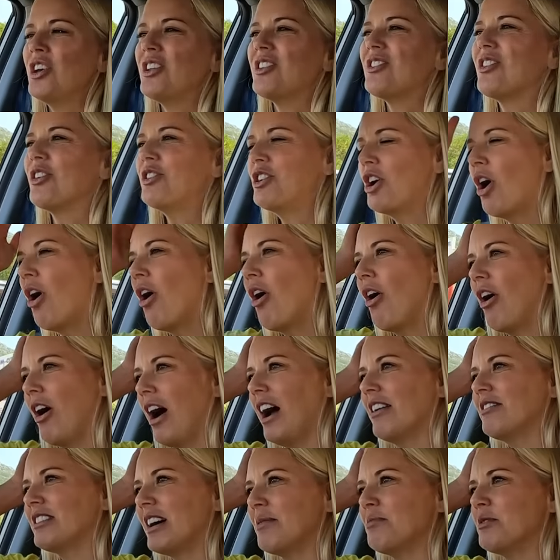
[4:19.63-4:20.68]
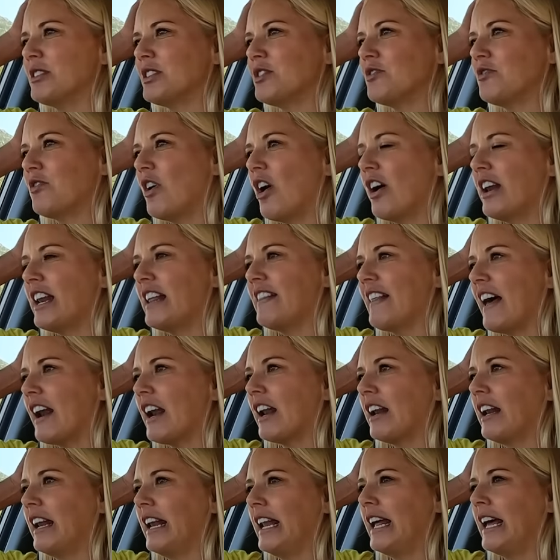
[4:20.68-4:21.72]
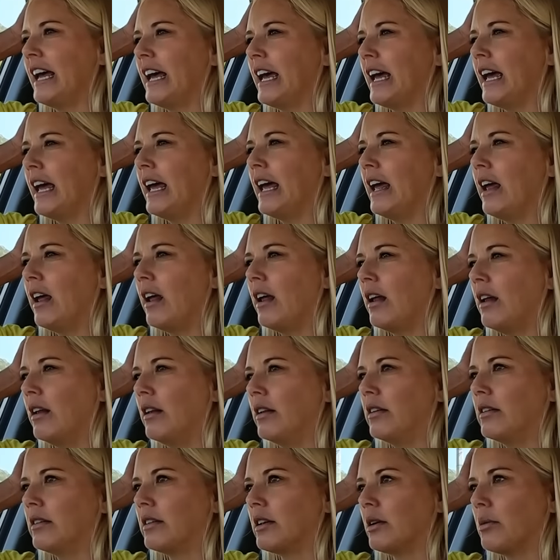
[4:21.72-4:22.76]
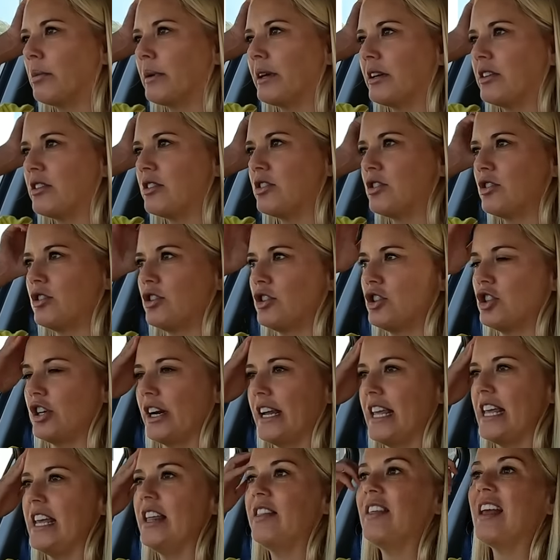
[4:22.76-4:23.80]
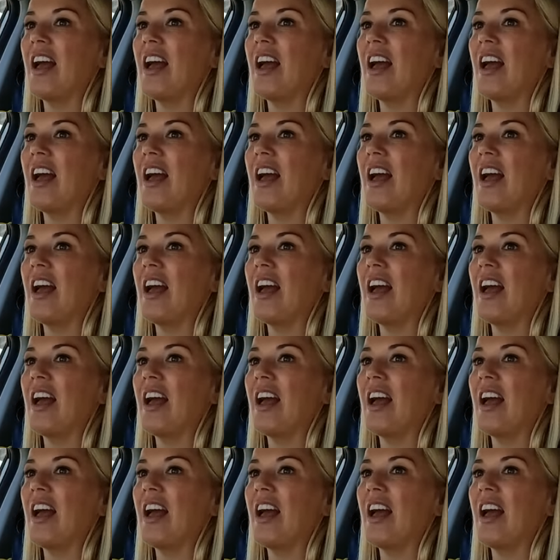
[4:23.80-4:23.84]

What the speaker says: So yeah, I'm just finding that a little bit tricky.